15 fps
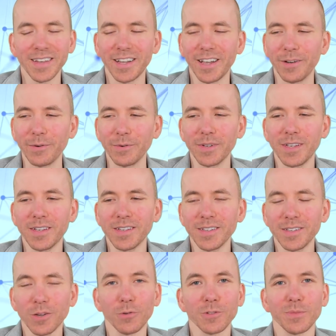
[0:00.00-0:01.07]
Now,
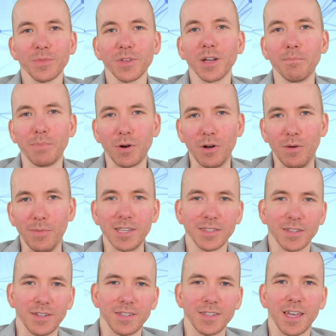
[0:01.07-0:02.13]
call something a bomb, that's
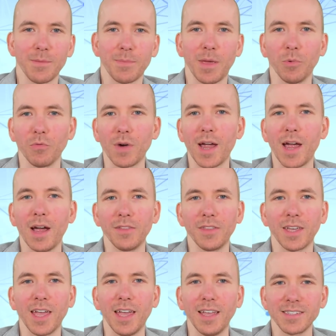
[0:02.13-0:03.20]
going to scare people right out of
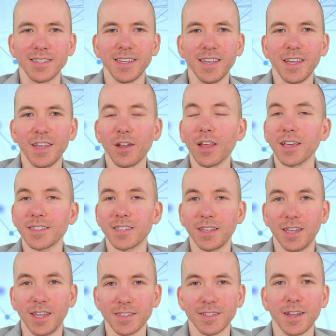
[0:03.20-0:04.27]
the gates. Like I said
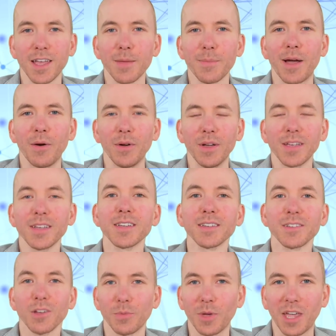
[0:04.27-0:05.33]
yesterday about,
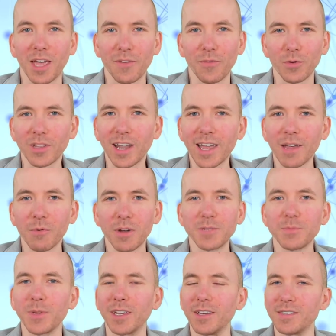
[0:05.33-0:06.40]
got to be careful with the
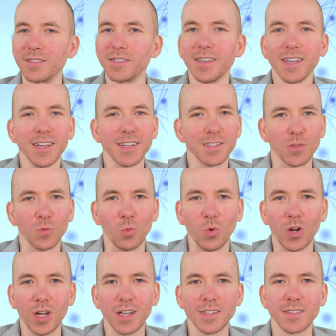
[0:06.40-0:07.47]
language because it's the
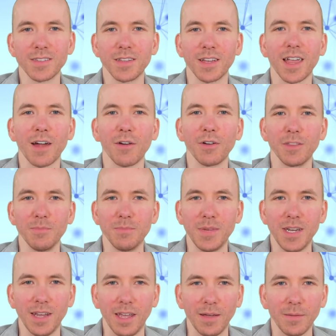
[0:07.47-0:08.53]
words that carry the
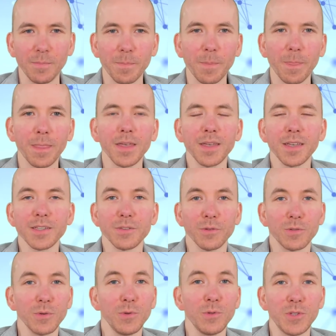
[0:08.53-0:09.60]
meaning. So
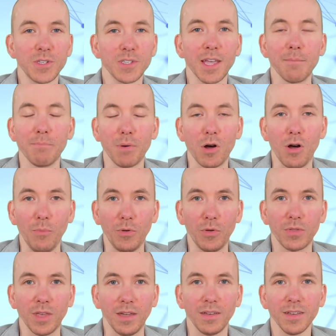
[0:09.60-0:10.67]
as soon as you say bomb, you
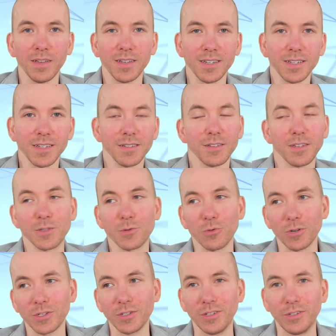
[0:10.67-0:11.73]
think
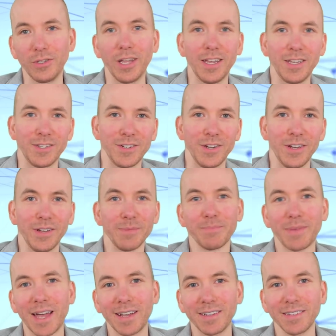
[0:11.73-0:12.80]
destruction, danger,
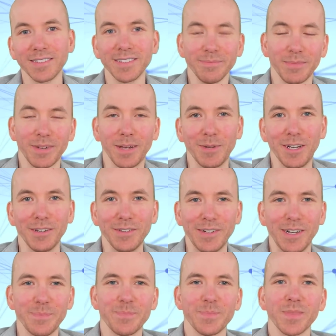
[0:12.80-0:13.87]
bad, blah, blah,
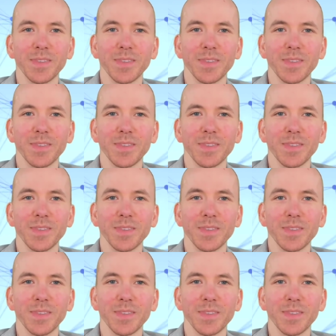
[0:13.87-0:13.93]
right?